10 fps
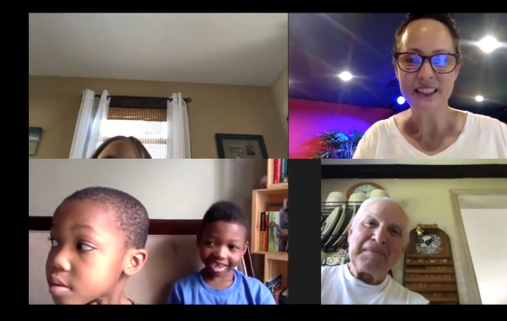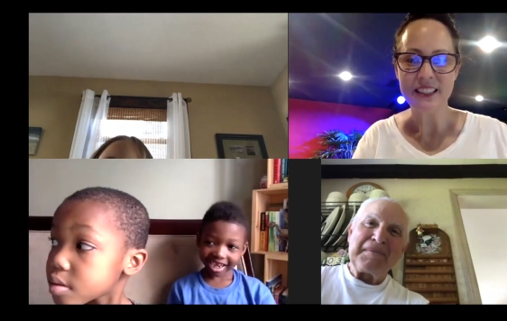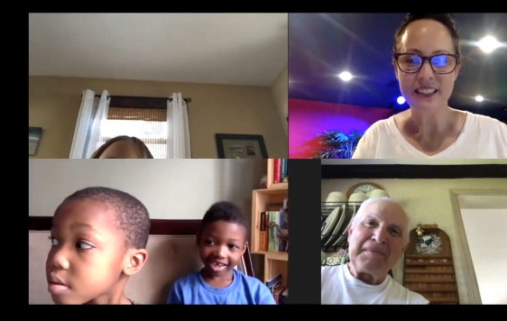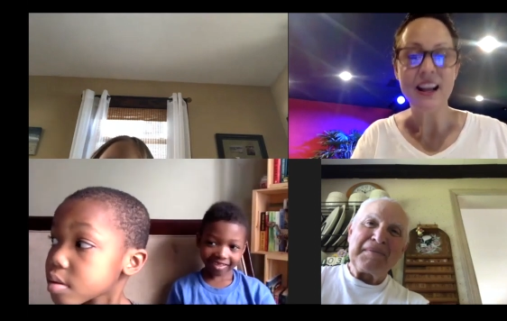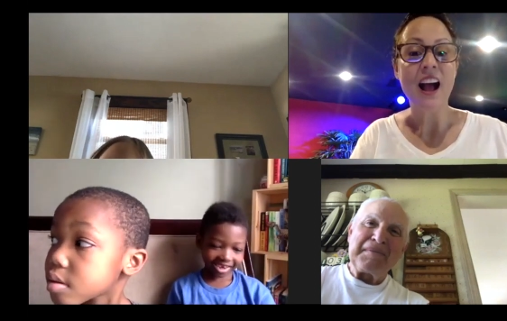
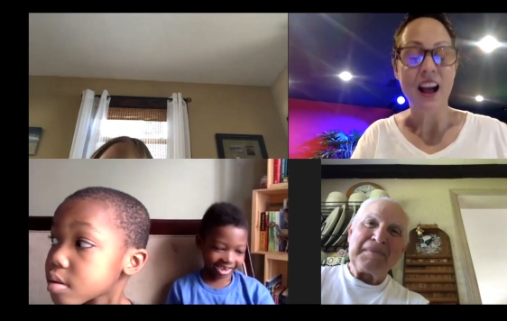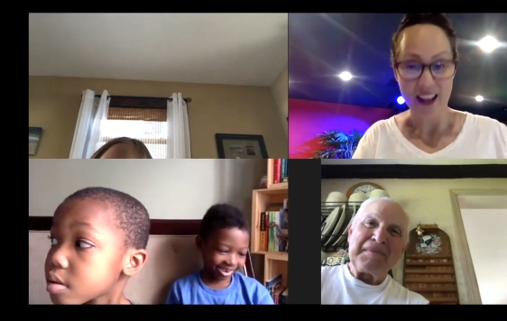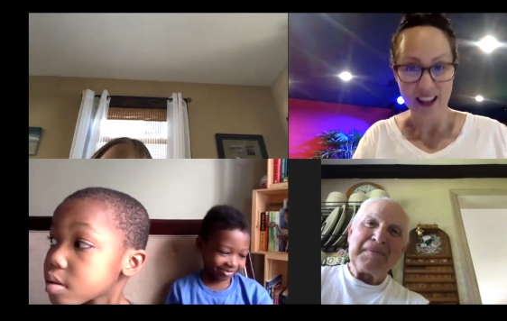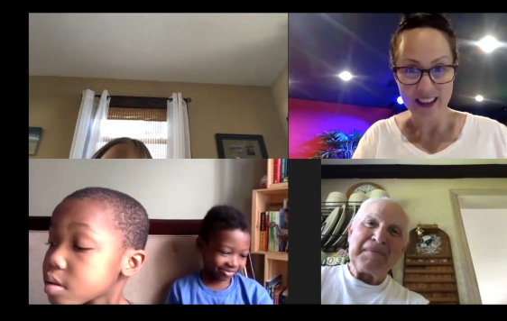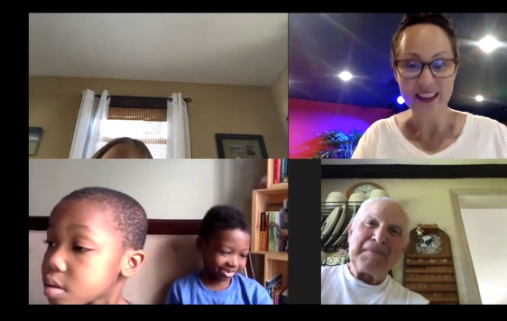Speaker 1: and then
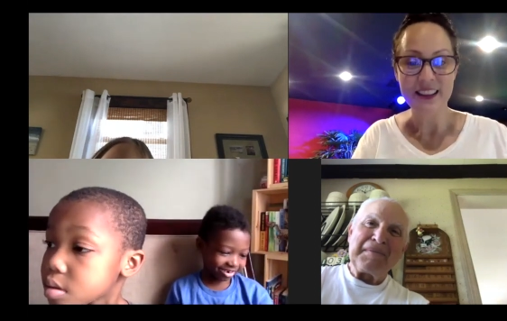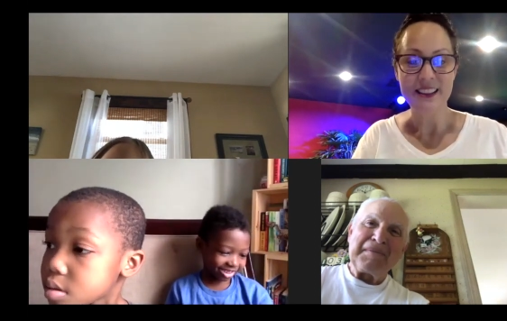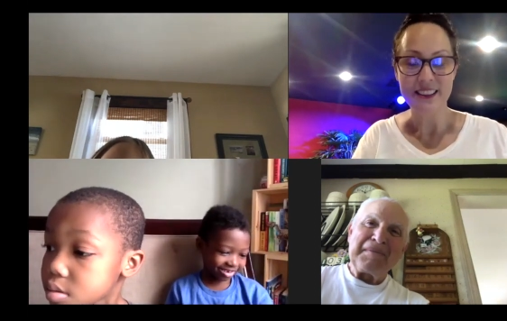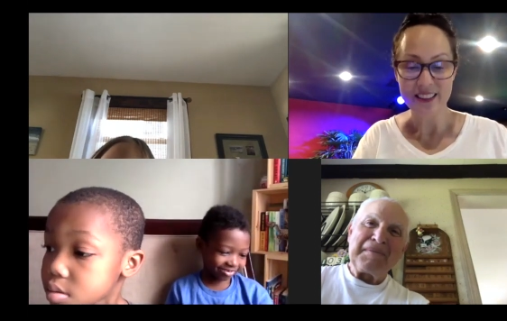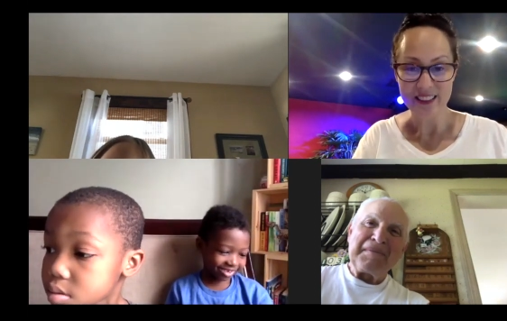after
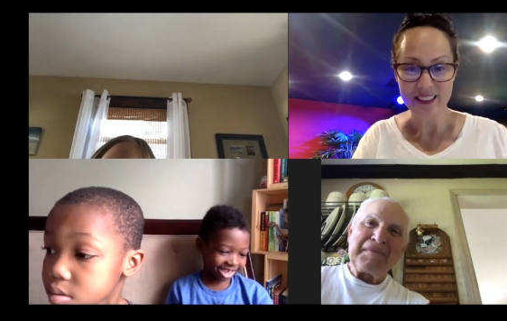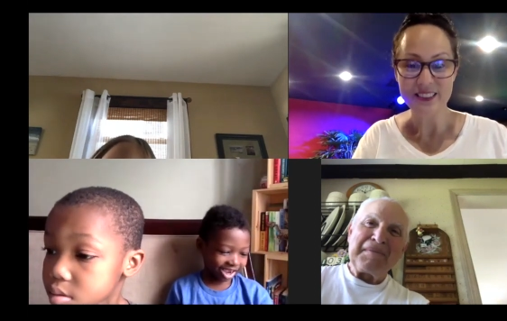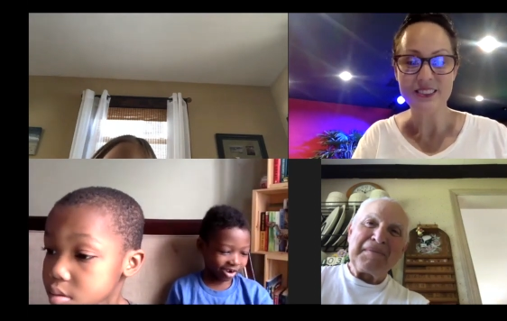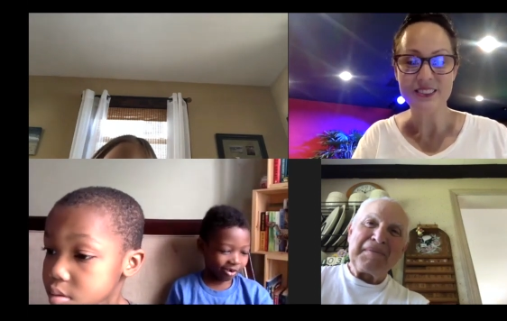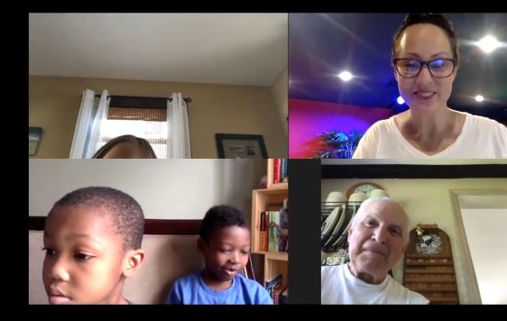there was like a
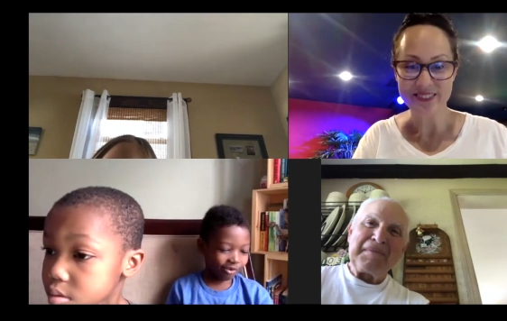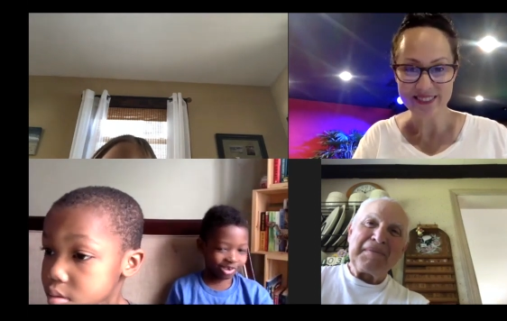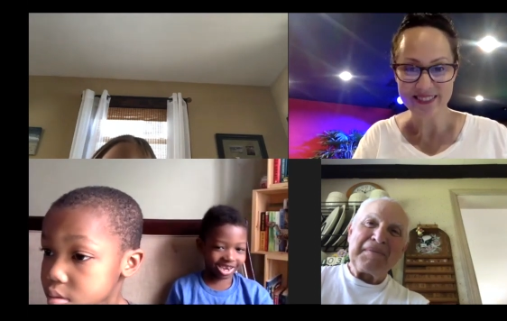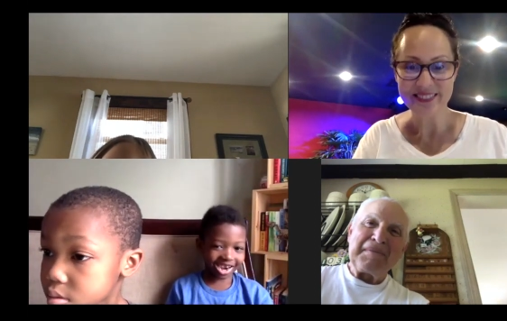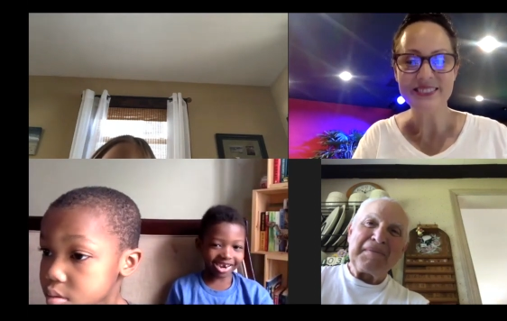
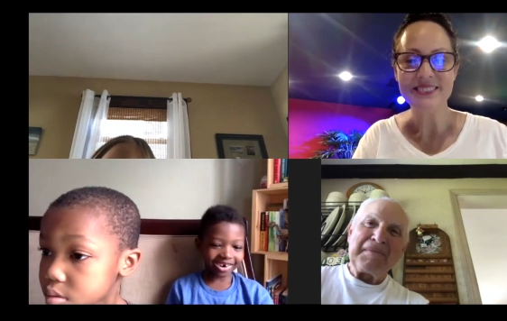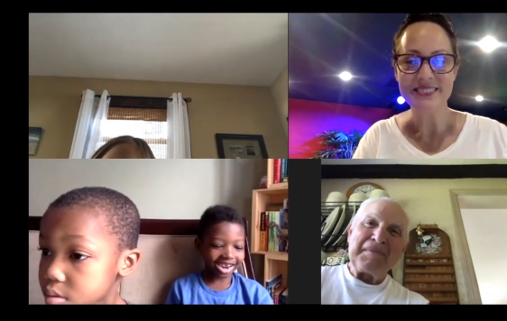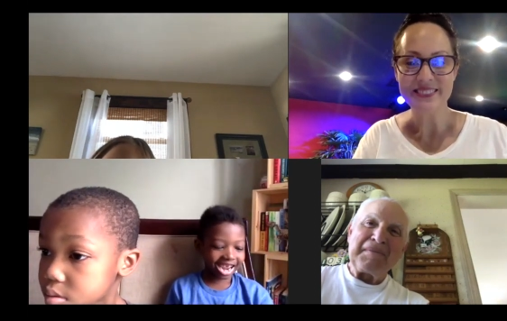hotel,